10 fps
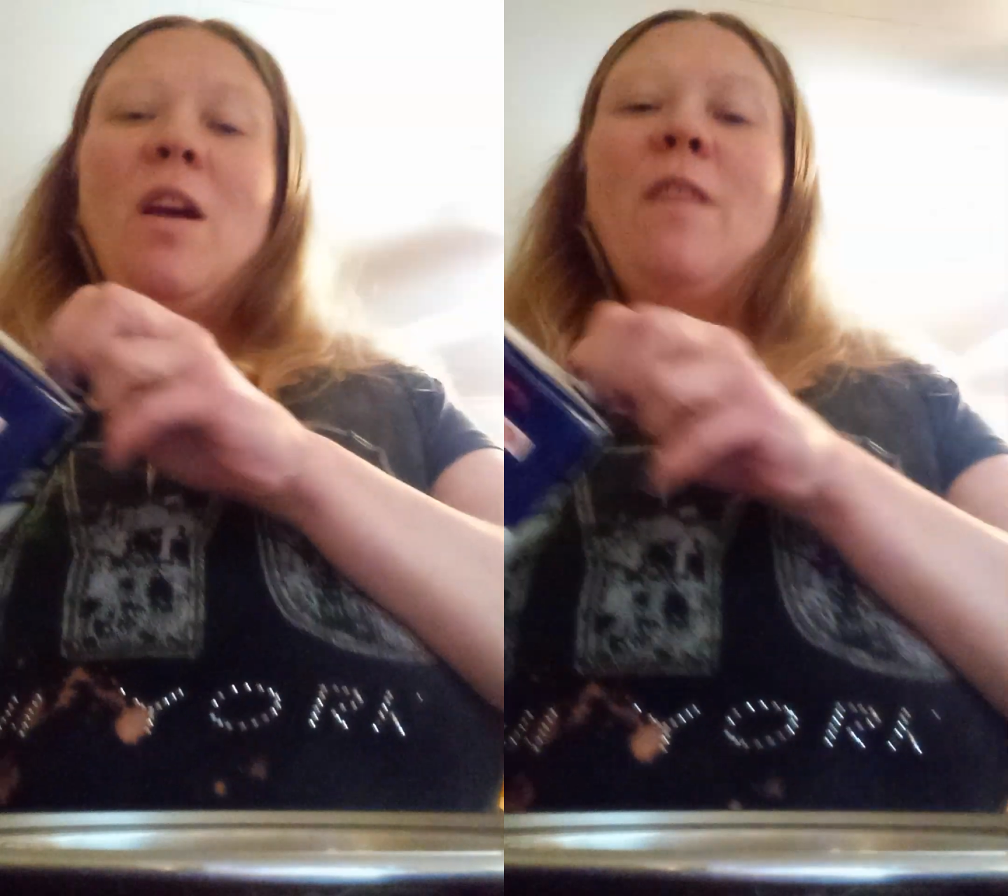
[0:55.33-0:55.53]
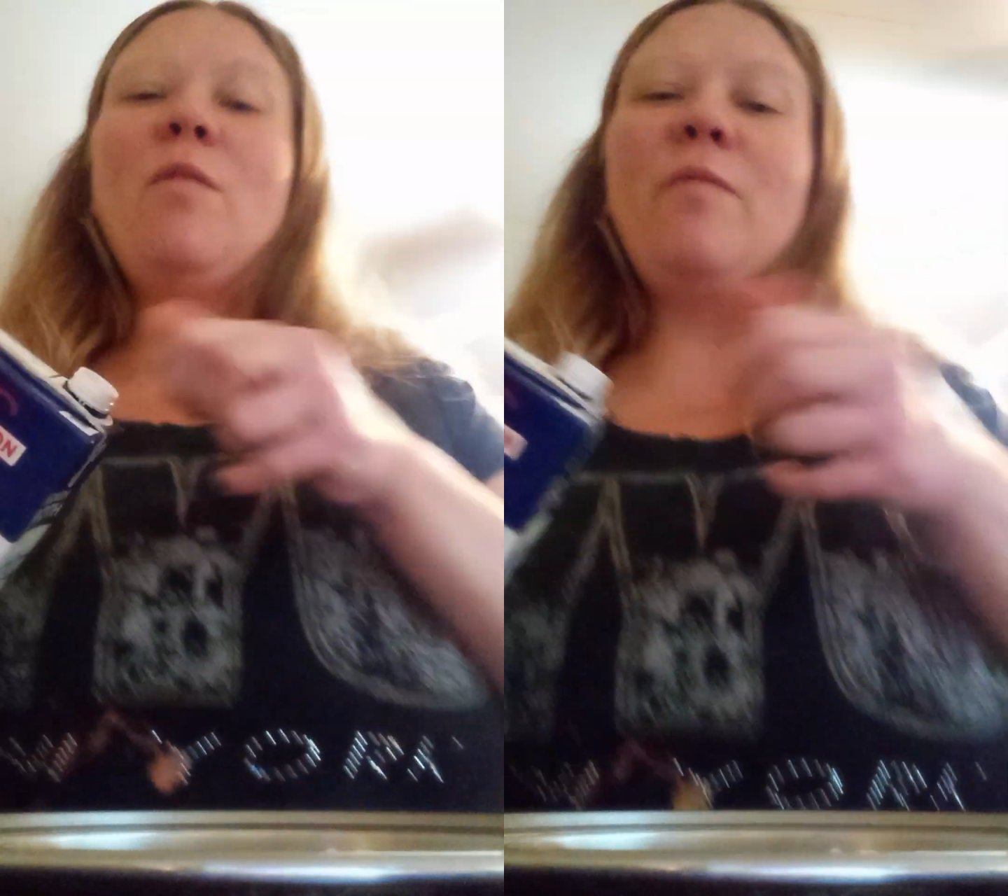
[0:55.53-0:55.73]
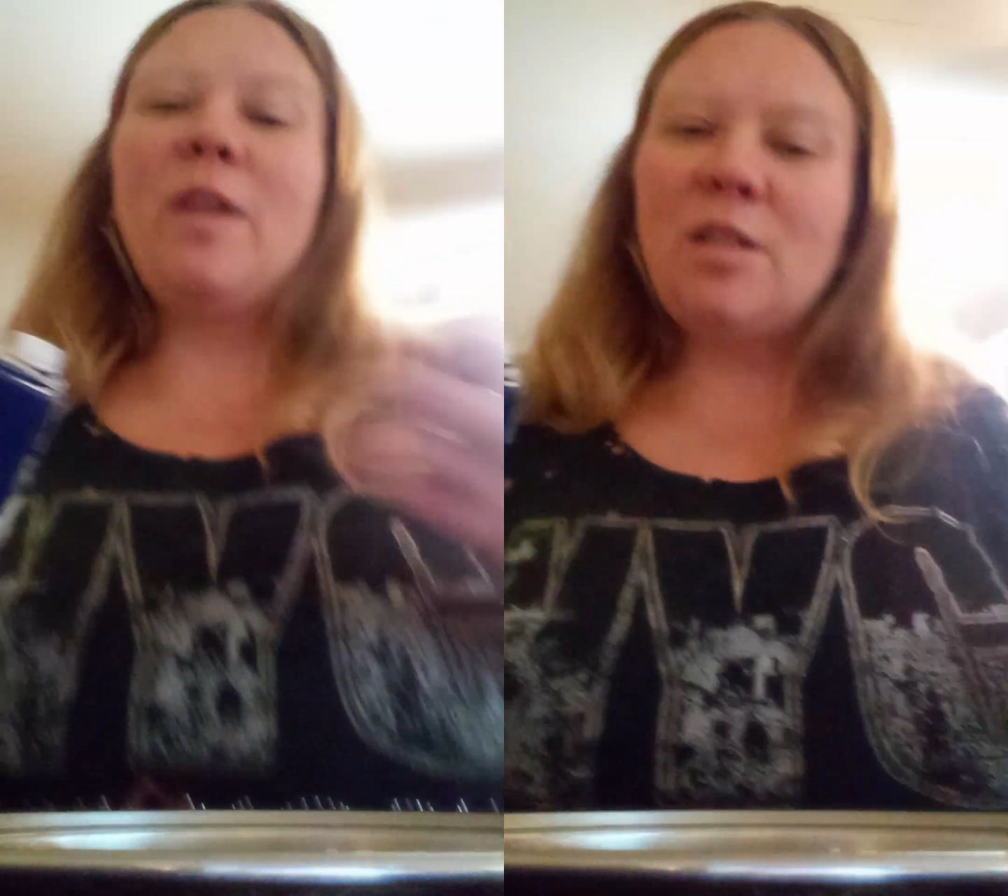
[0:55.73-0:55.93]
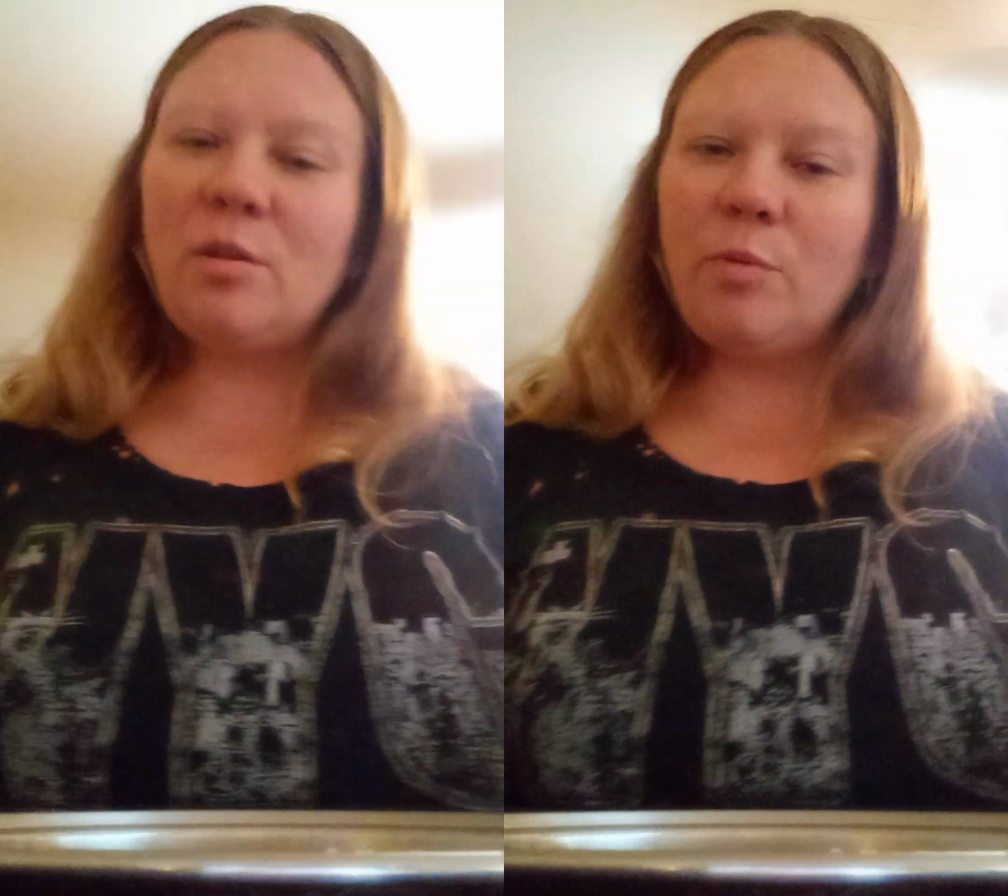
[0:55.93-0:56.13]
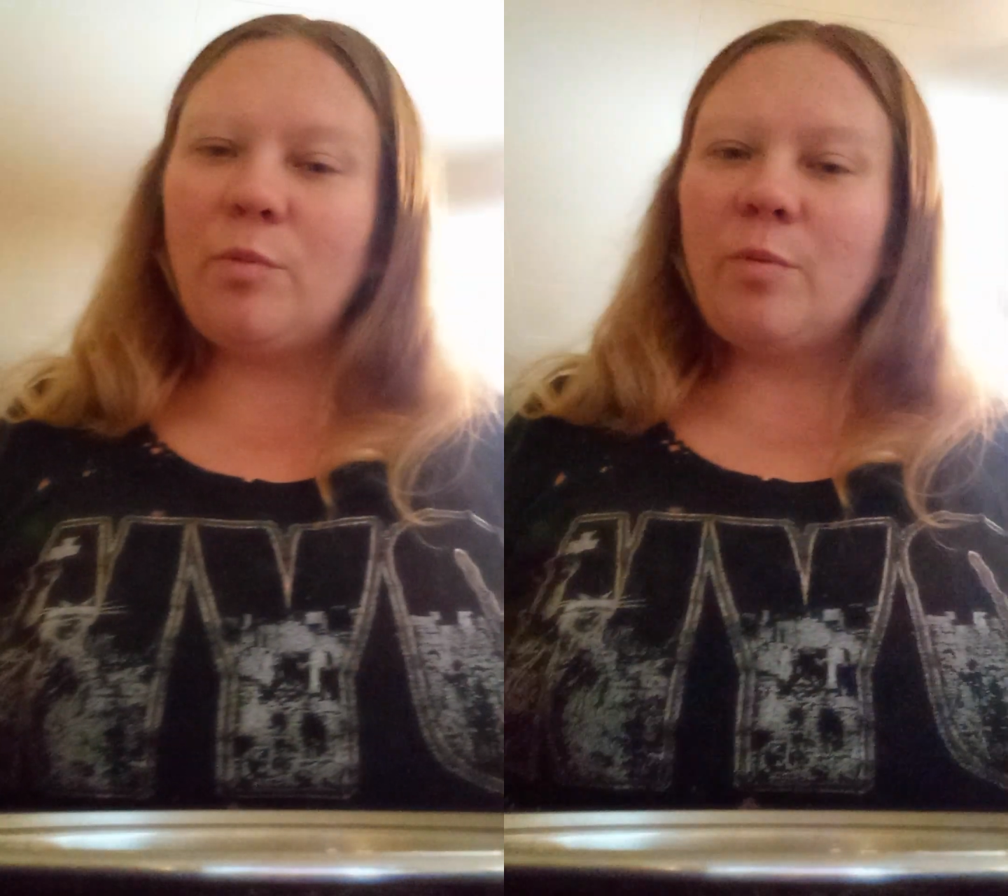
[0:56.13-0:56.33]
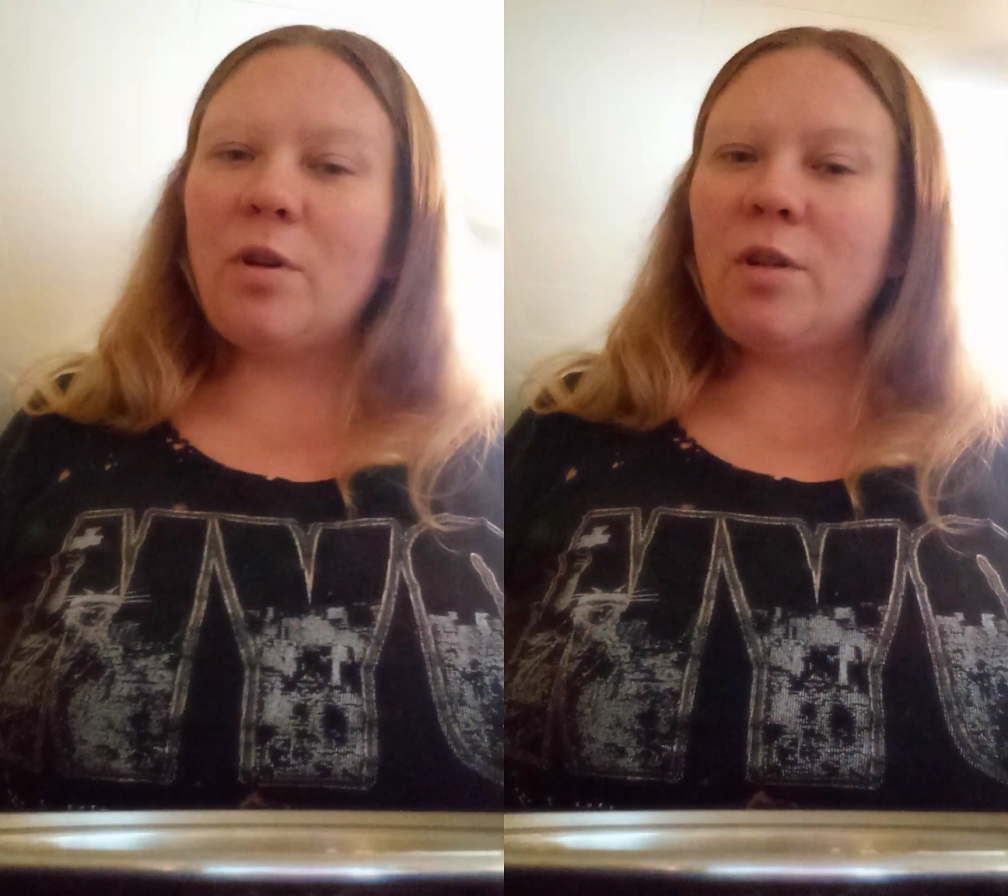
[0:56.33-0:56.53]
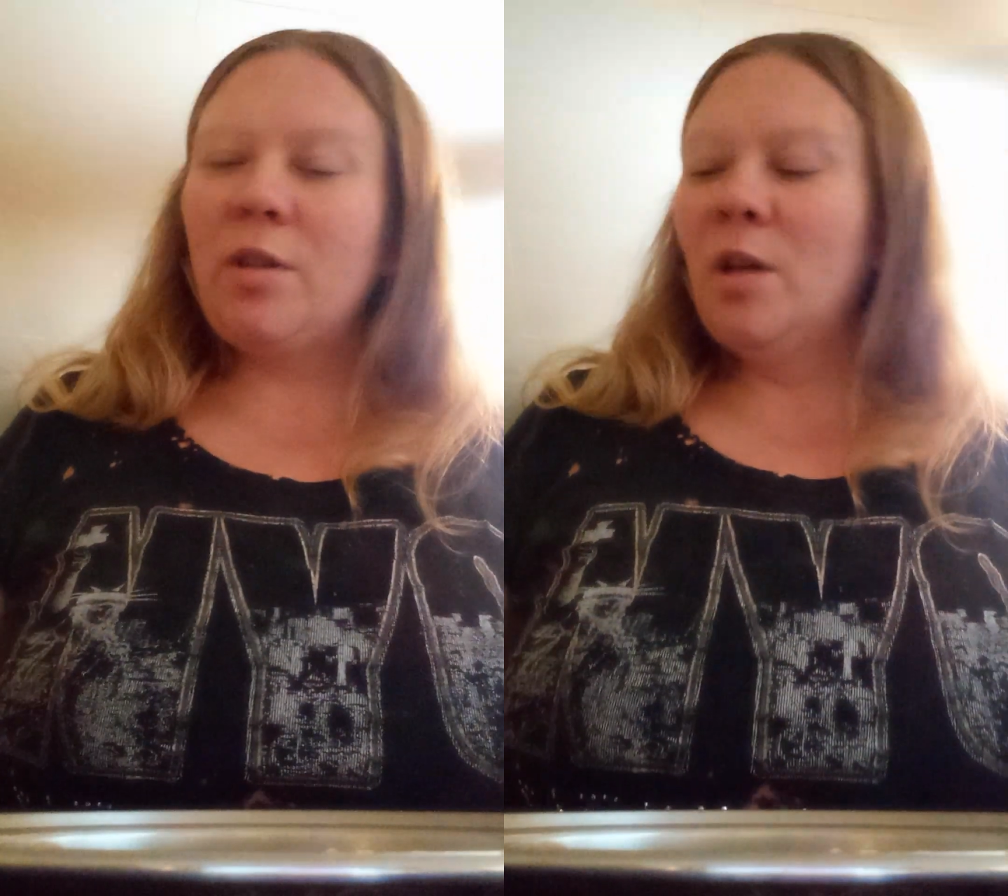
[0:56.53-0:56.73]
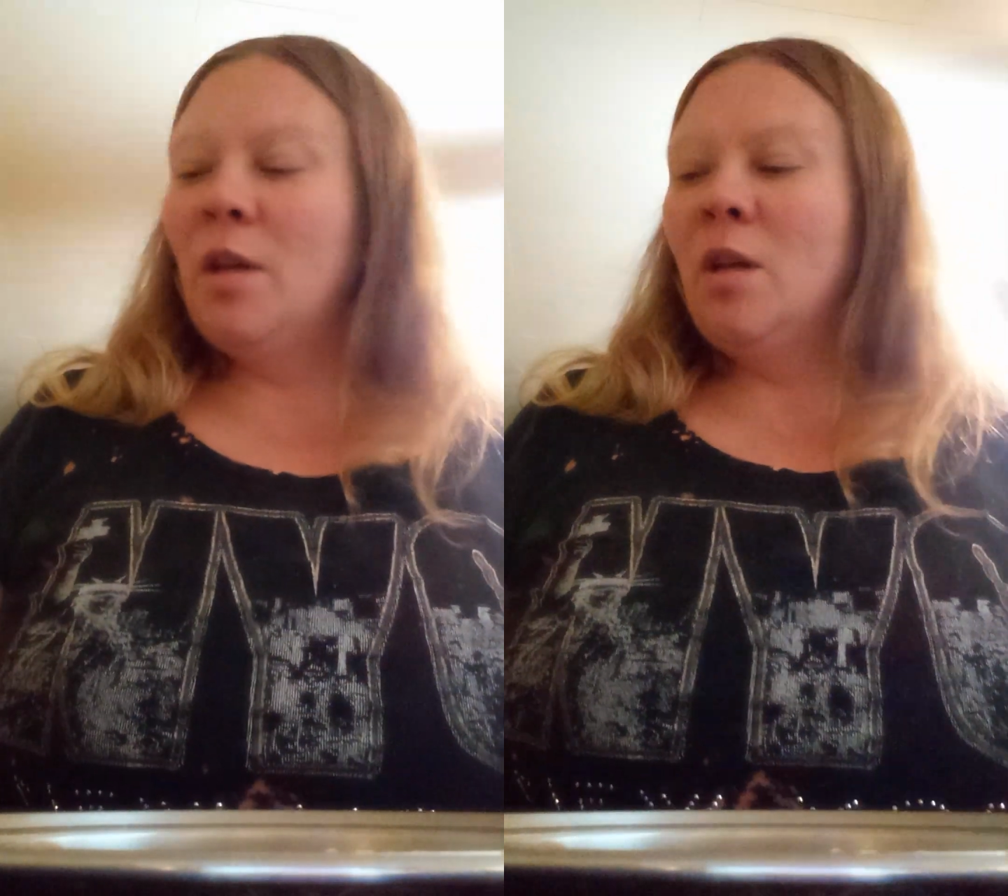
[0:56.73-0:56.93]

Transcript: I don't have no vegetable broth,